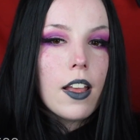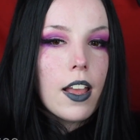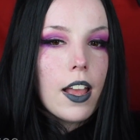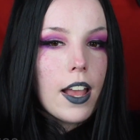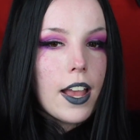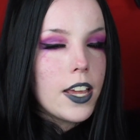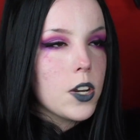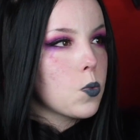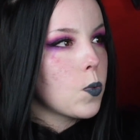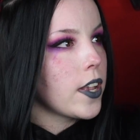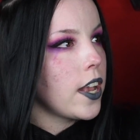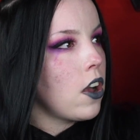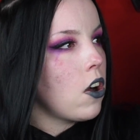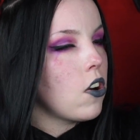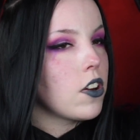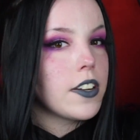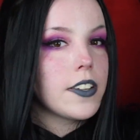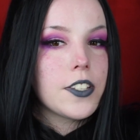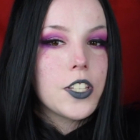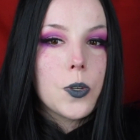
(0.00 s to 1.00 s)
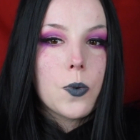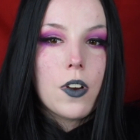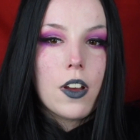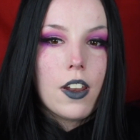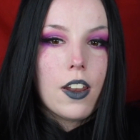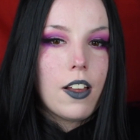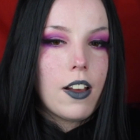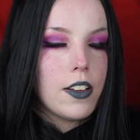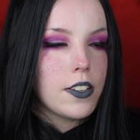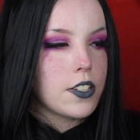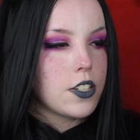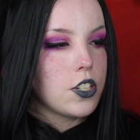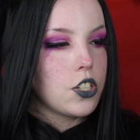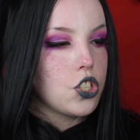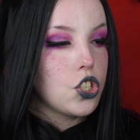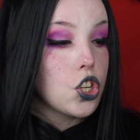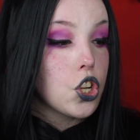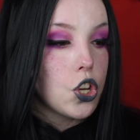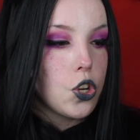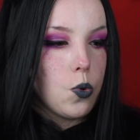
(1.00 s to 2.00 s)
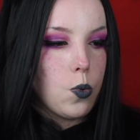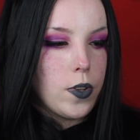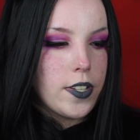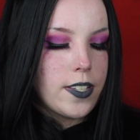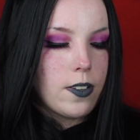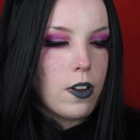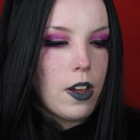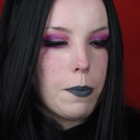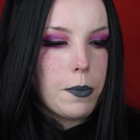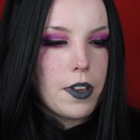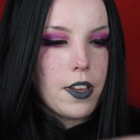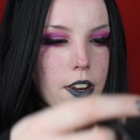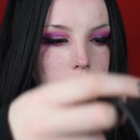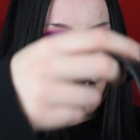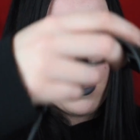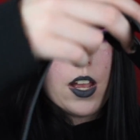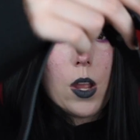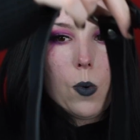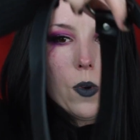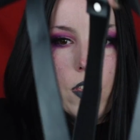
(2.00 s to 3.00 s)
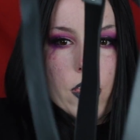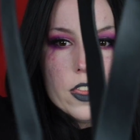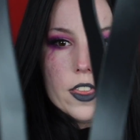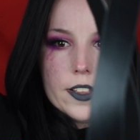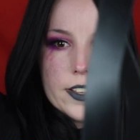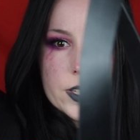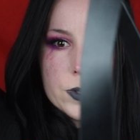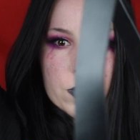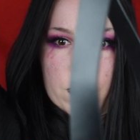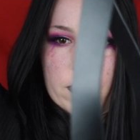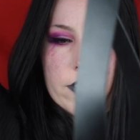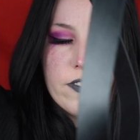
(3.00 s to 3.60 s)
And we are on to our last two, so I'm gonna go with this one